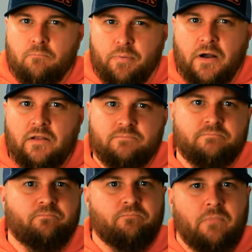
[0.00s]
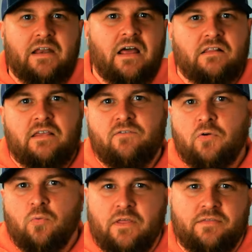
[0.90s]
but may not leave
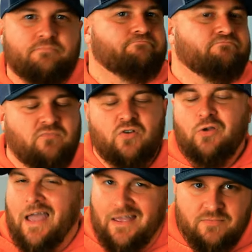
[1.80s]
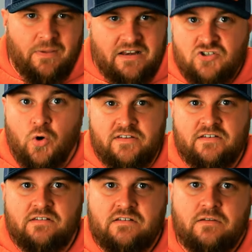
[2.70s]
you with as many
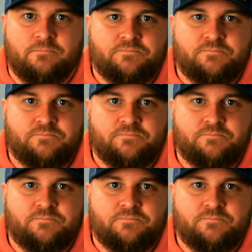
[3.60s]
choices.